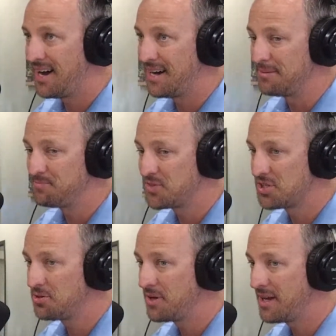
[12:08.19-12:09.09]
Um,
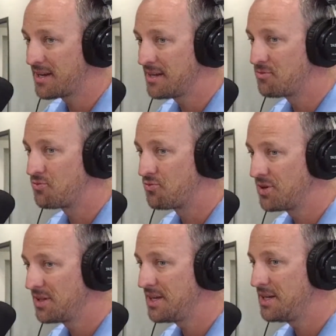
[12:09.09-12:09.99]
so it could
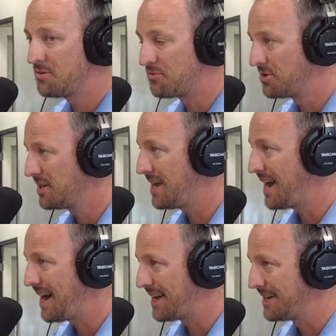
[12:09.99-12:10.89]
really, really
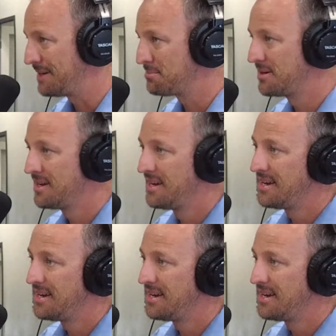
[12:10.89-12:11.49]
add up.